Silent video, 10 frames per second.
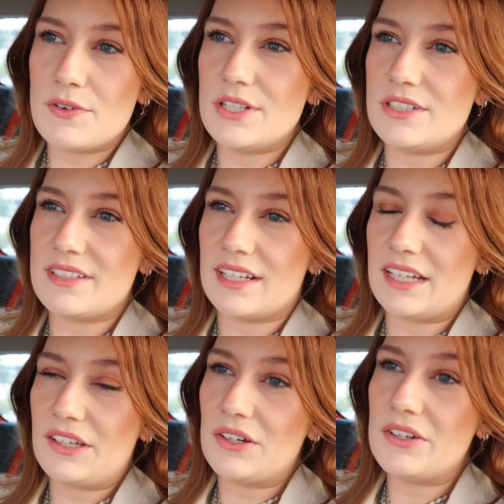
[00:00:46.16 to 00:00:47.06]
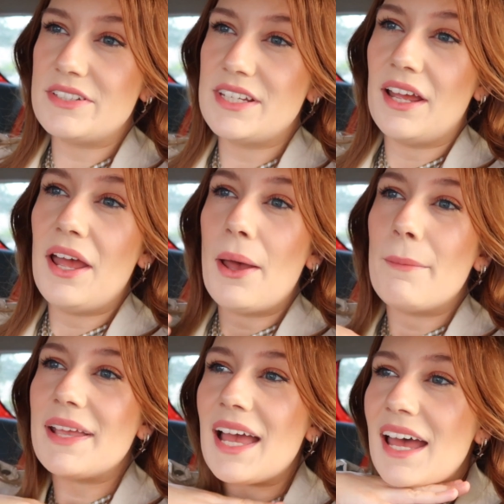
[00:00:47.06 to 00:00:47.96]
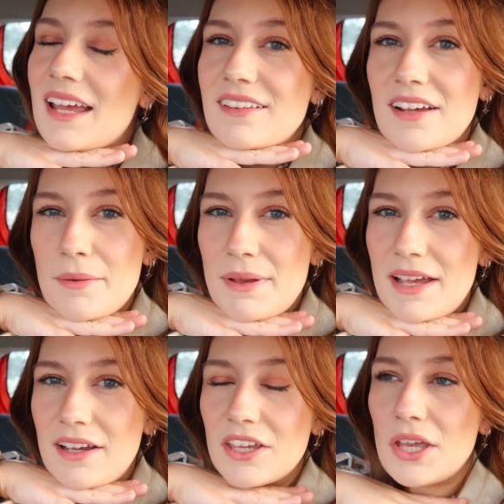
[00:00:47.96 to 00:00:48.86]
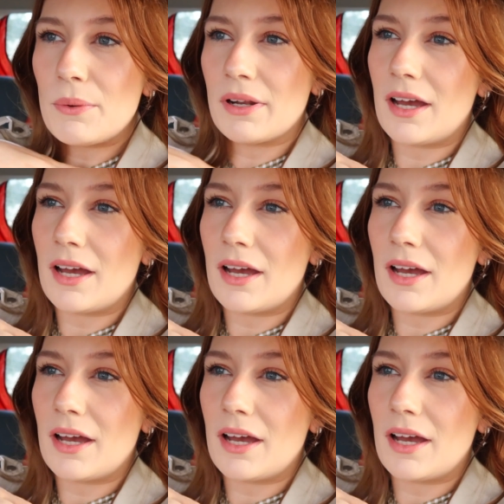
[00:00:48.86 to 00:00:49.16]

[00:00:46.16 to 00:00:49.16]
footage is any good. But yeah, it's gonna be a cute one.